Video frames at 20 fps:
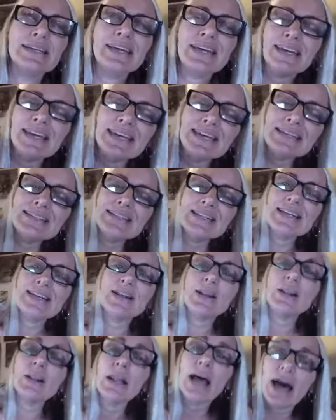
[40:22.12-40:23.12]
He did
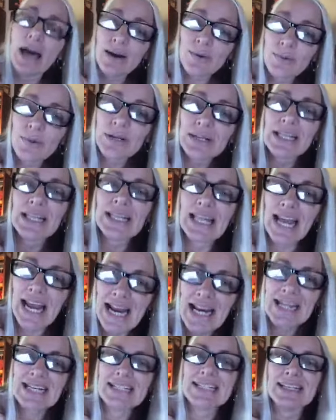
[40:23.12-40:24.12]
a lot of work in the
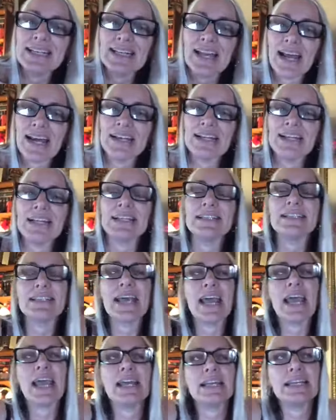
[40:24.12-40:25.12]
80s and 90s,
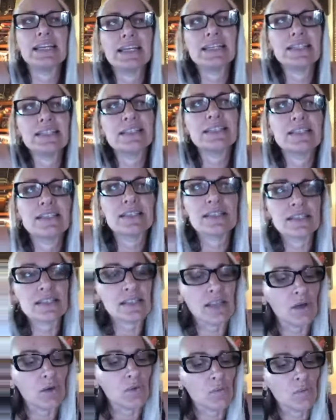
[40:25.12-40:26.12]
and he's
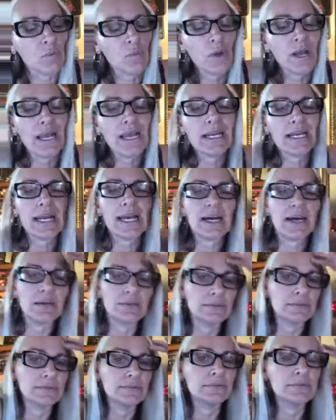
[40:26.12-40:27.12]
slowed way down.